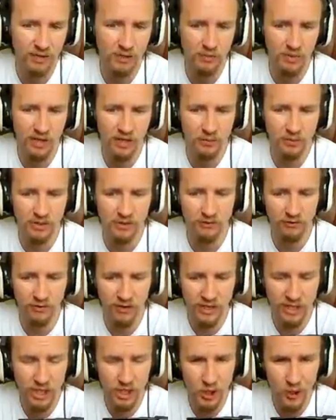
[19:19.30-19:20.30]
to be able to
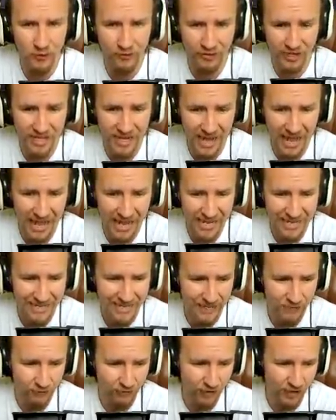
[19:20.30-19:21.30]
finish off the
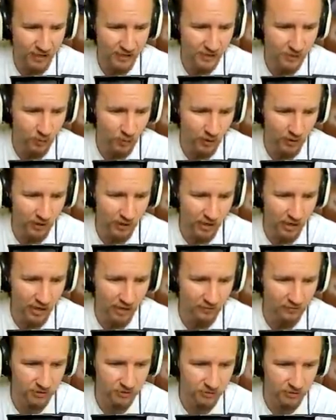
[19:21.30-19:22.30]
AE Phase 1
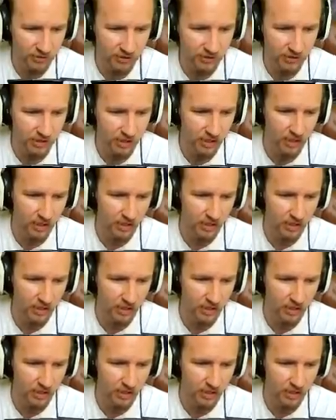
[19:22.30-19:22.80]
afterwards.